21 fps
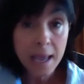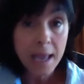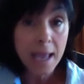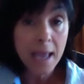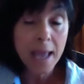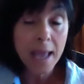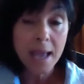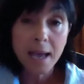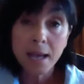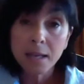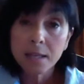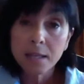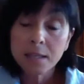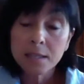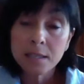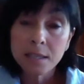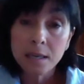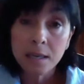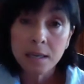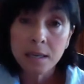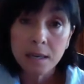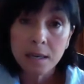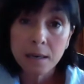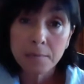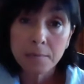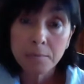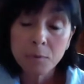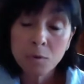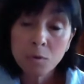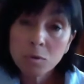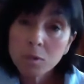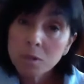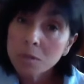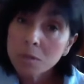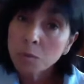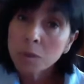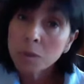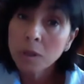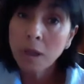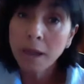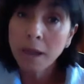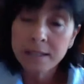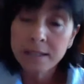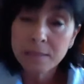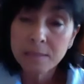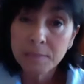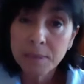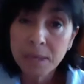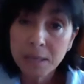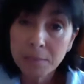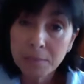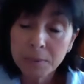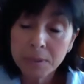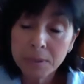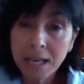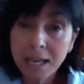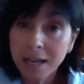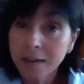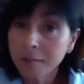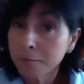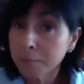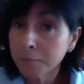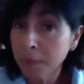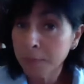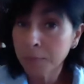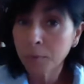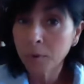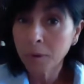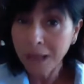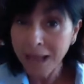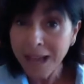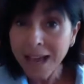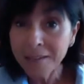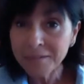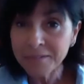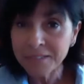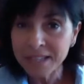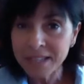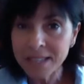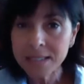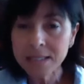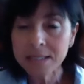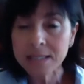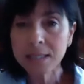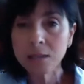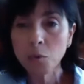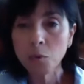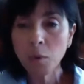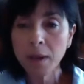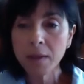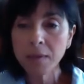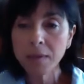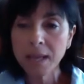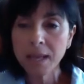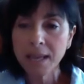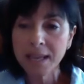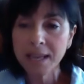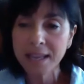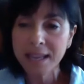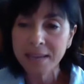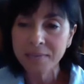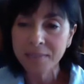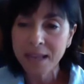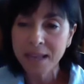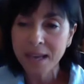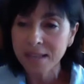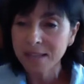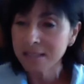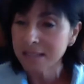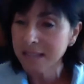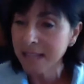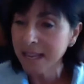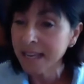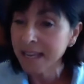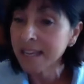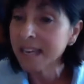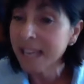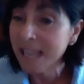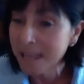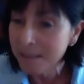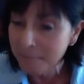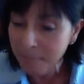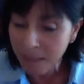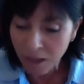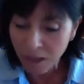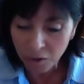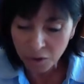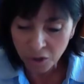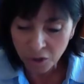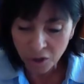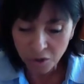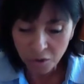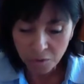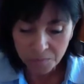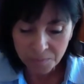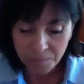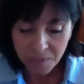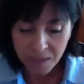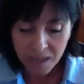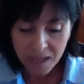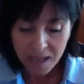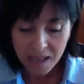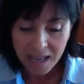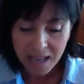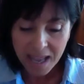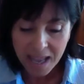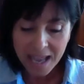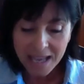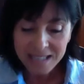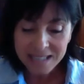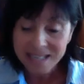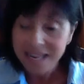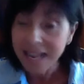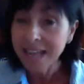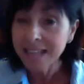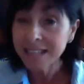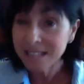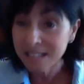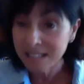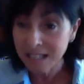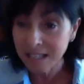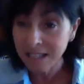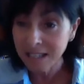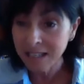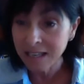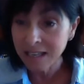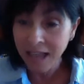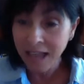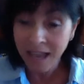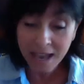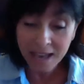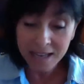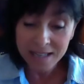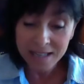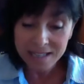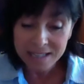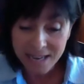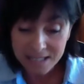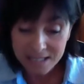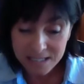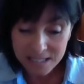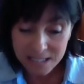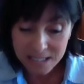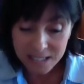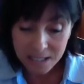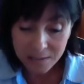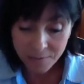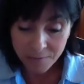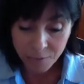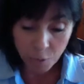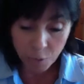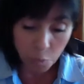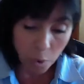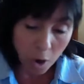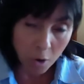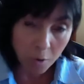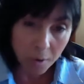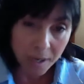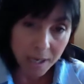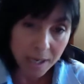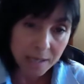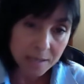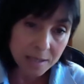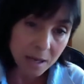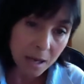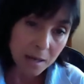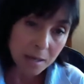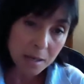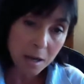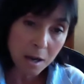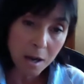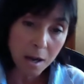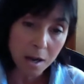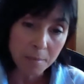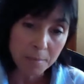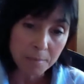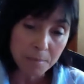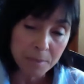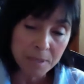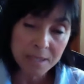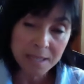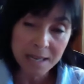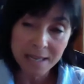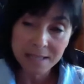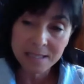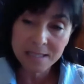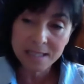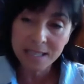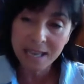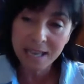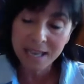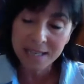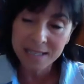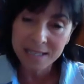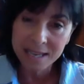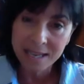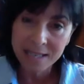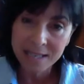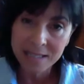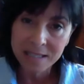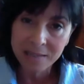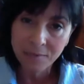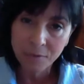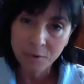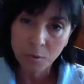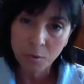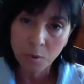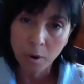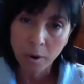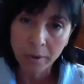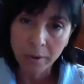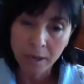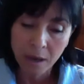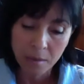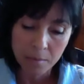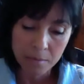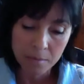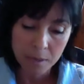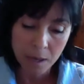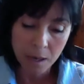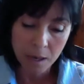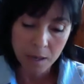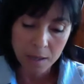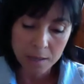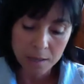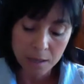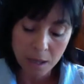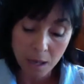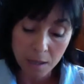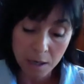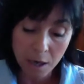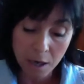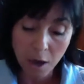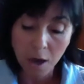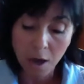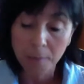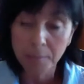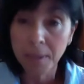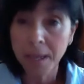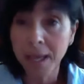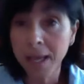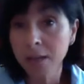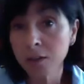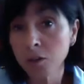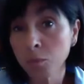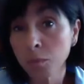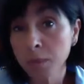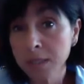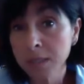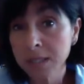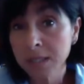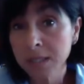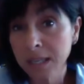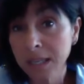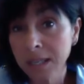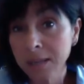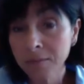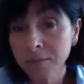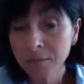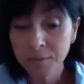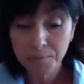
and you just would like to be able to have people have this, and the way they can get that is they can email you at nancy@nancyferrari.com, nancy@nancyferrari.com, and you'll receive,